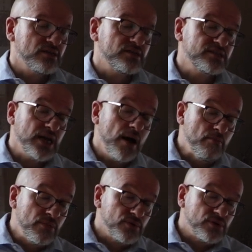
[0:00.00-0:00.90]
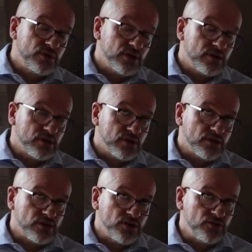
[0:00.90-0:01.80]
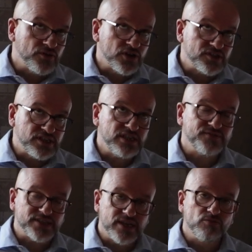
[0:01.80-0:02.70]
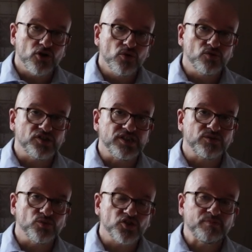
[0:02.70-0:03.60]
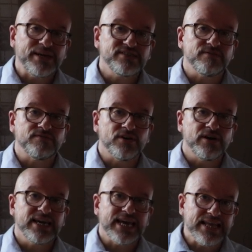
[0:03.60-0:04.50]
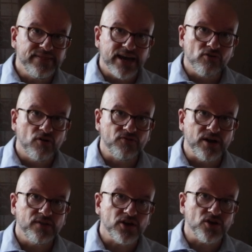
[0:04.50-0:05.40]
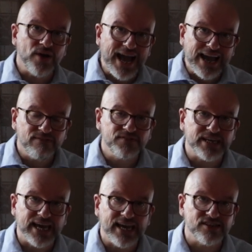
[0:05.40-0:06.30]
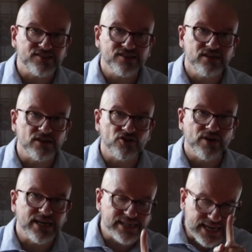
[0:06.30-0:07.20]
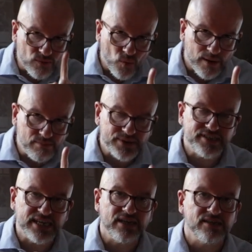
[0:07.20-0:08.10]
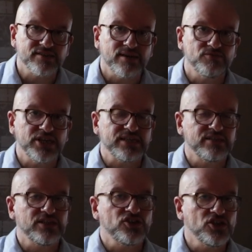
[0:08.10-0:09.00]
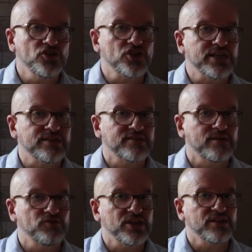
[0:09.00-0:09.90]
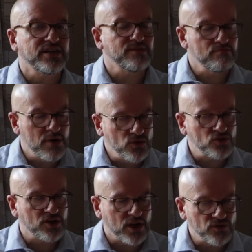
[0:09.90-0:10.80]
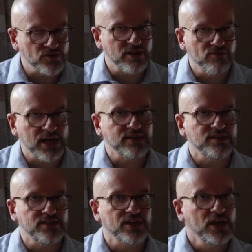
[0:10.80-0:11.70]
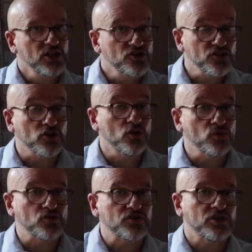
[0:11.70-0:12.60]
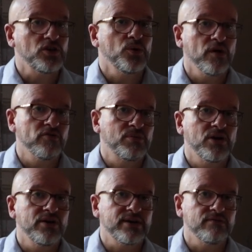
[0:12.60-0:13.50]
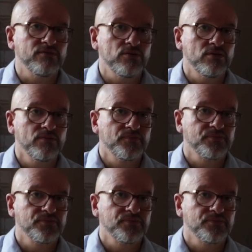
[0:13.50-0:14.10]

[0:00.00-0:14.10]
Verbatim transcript: some universities for some courses will specify in their offer that you have to get a certain grade in one particular subject and it's usually the subject that is most closely related to the course that you are applying for.